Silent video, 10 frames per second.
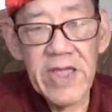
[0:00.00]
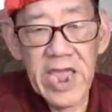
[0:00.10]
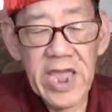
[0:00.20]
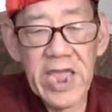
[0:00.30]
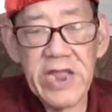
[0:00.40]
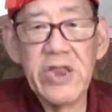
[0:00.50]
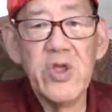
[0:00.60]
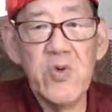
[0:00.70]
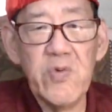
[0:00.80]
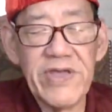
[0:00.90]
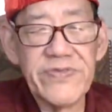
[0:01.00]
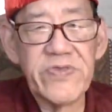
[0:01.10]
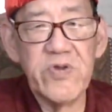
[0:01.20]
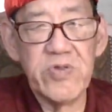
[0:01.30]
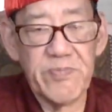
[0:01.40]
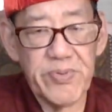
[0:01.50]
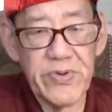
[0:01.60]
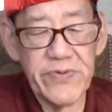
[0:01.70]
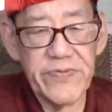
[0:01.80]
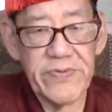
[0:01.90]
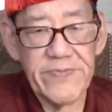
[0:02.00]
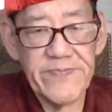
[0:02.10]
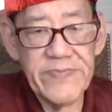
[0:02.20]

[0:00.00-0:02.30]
and you rescue the person.